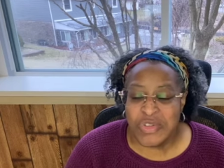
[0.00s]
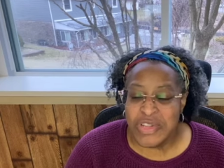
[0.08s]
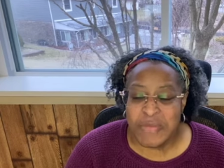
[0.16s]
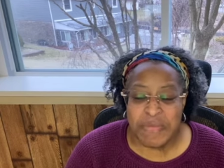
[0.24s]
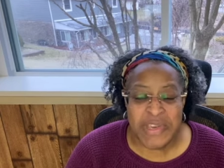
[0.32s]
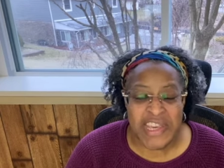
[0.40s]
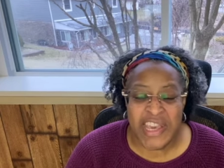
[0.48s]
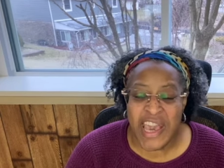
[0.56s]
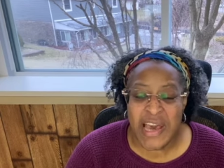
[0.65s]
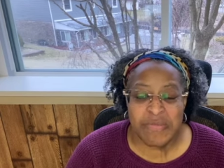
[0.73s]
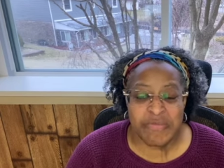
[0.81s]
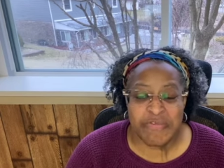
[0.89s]
to be
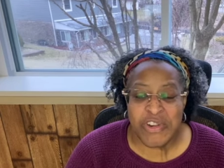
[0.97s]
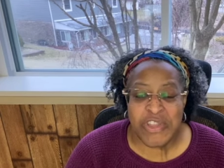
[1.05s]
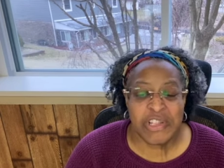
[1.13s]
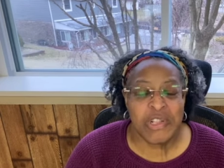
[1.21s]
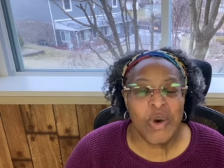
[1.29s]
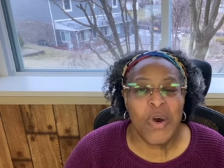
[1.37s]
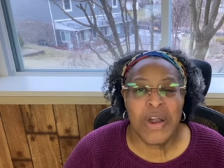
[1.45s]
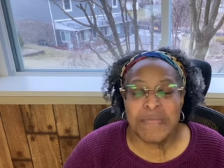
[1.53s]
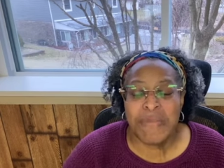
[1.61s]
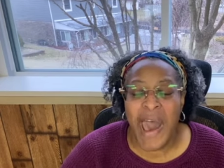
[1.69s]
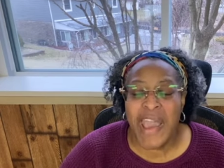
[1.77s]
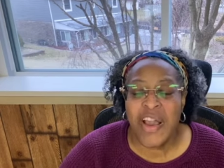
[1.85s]
kept for the Lord
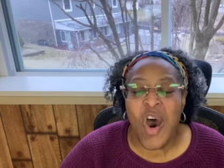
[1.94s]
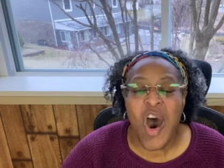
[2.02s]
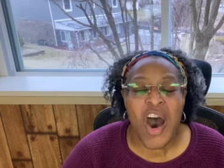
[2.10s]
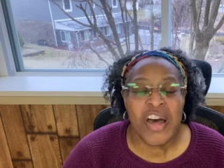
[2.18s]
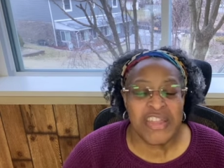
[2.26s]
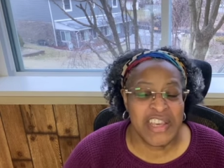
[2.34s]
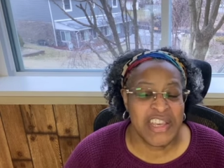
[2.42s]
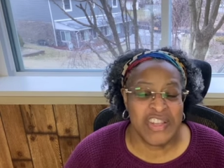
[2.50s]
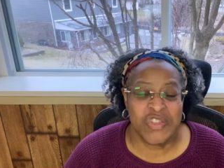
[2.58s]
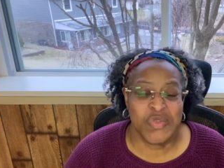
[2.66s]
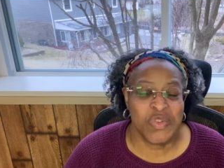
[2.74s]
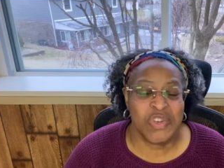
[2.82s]
by all the
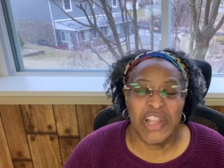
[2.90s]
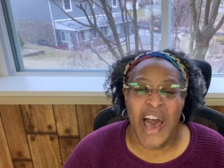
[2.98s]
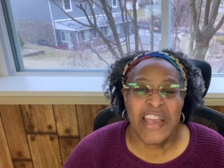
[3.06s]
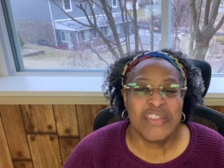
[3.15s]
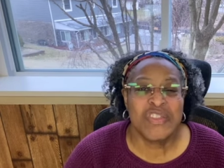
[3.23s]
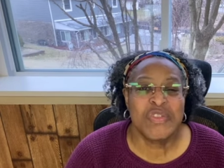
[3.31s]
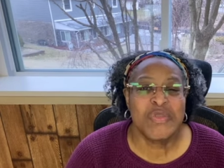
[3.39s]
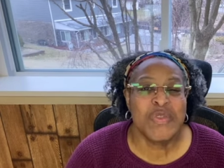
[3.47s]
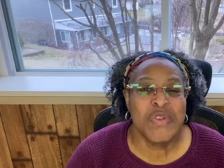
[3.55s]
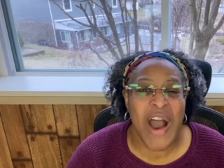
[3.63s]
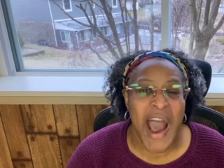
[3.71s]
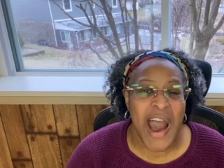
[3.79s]
Israelites
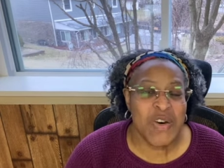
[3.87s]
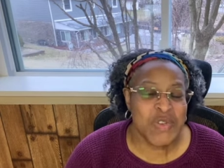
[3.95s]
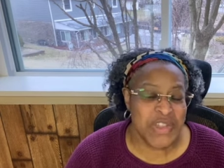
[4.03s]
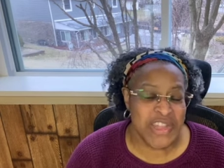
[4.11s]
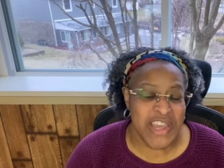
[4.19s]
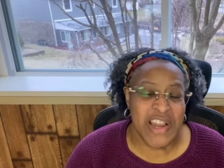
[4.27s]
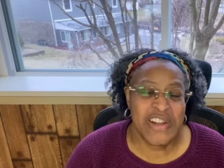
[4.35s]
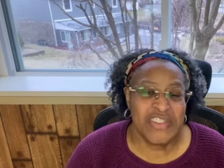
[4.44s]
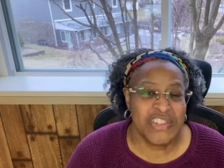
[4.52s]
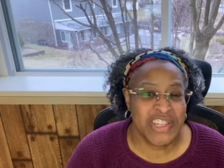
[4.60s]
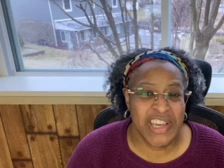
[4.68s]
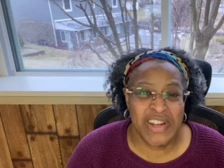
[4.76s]
throughout their
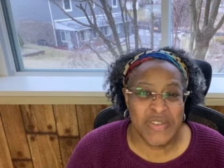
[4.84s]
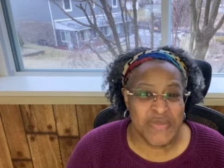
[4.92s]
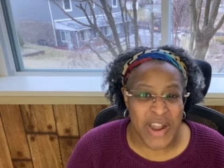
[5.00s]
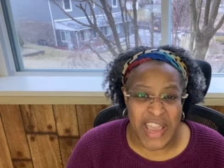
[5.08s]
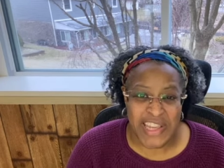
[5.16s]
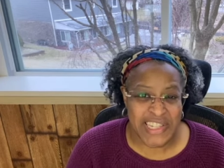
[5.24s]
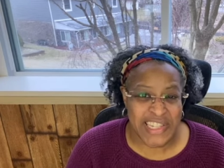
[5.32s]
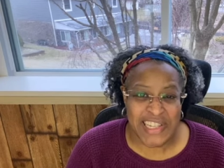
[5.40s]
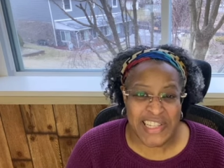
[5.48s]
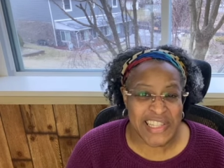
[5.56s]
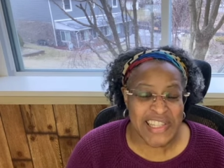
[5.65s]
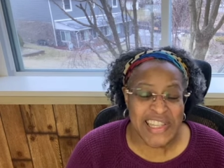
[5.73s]

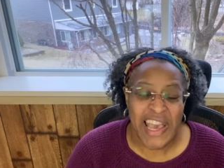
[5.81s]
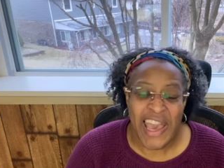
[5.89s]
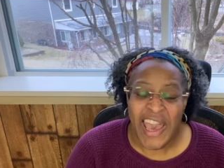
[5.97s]
generations.